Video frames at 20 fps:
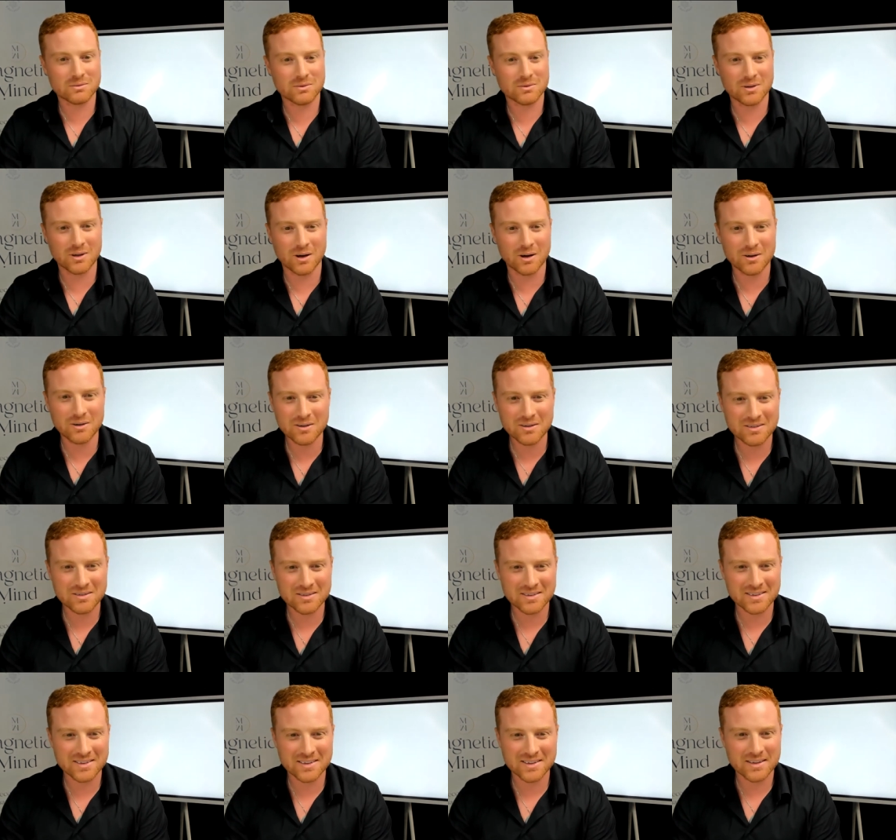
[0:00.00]
No.
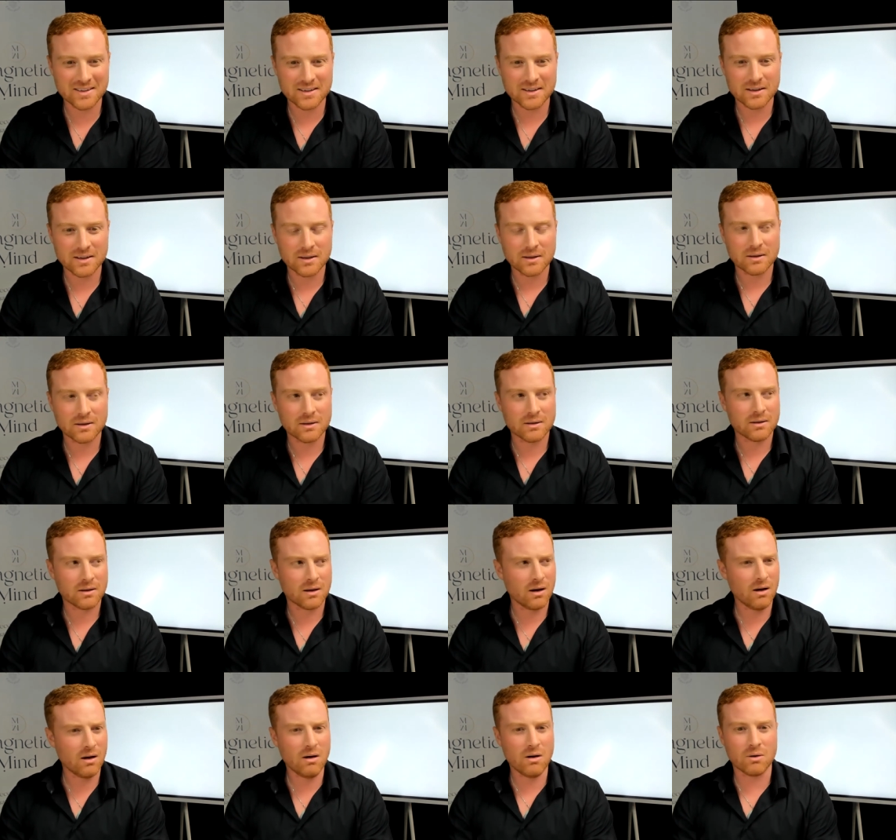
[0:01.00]

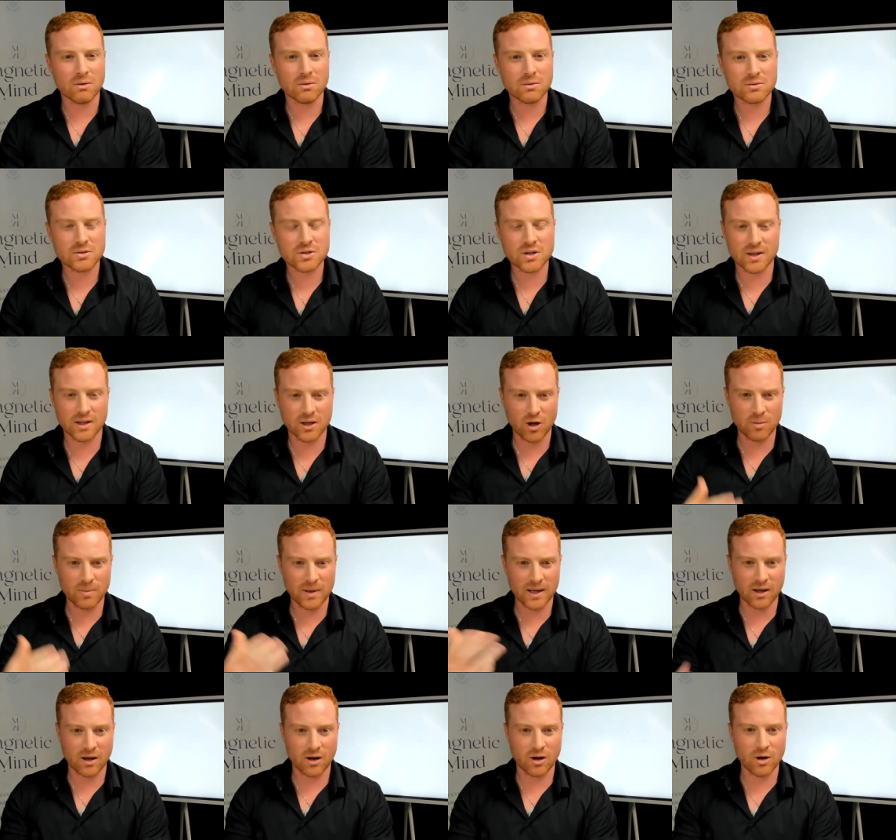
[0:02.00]
Oh, so they go
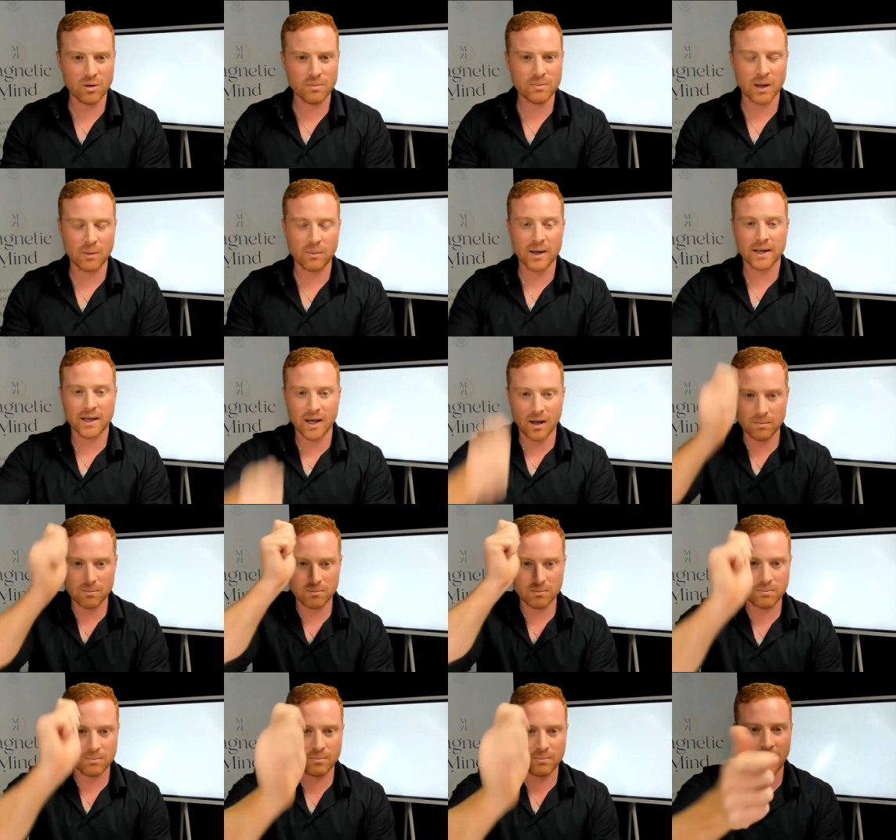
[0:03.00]
back home, they wake up,
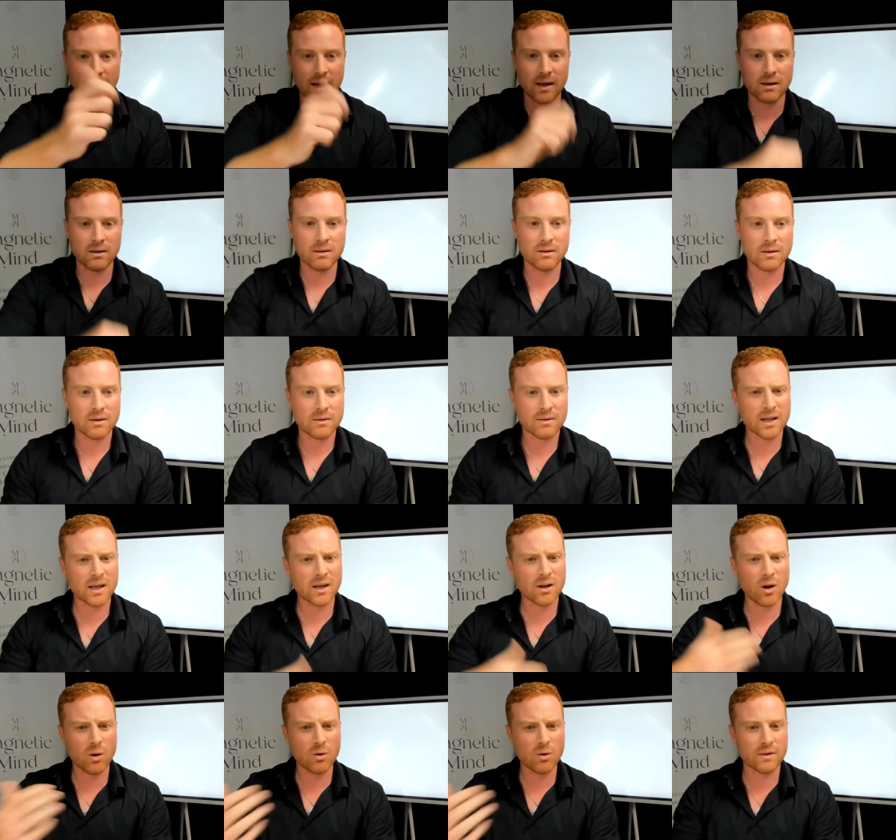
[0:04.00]
bang, they
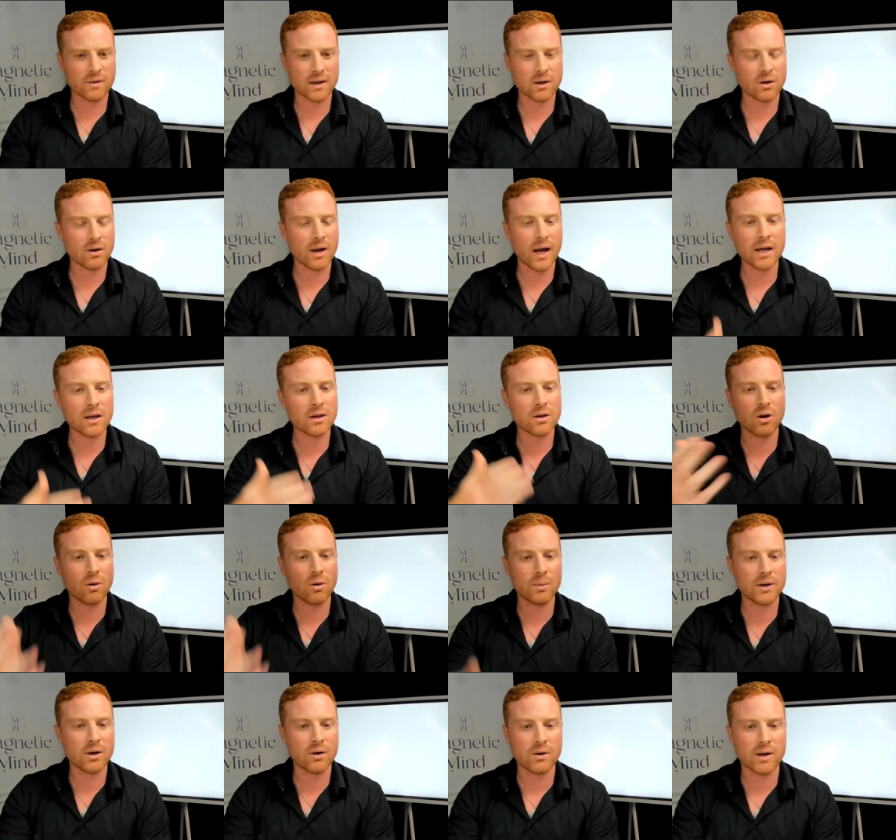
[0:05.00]
get older, they go, hey, you know
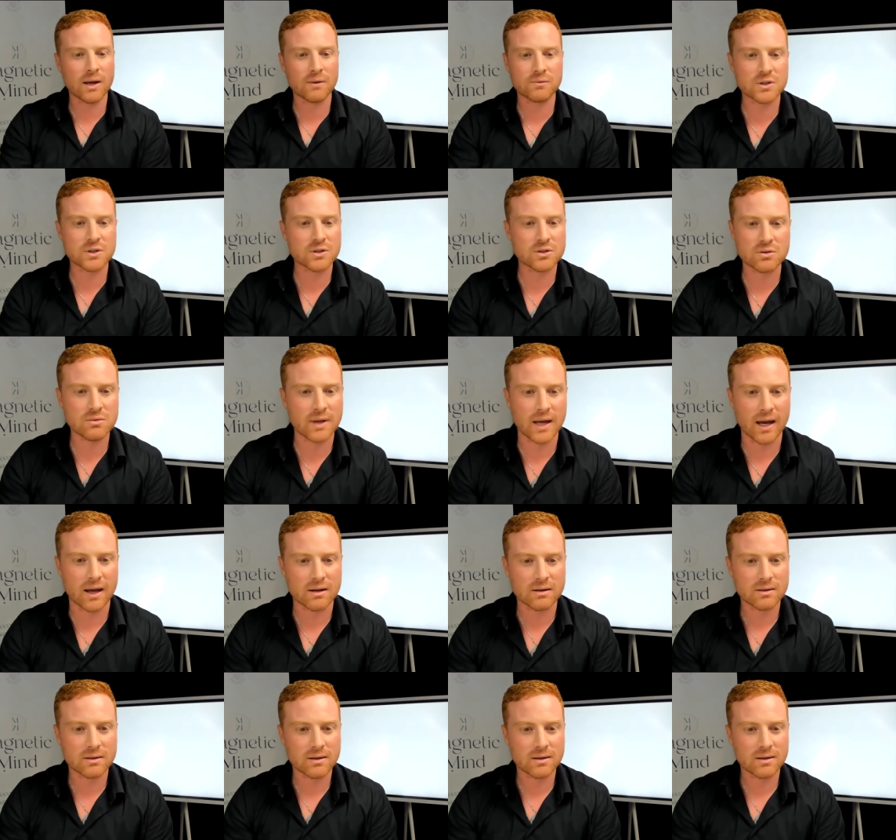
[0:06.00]
what, we don't have to do that.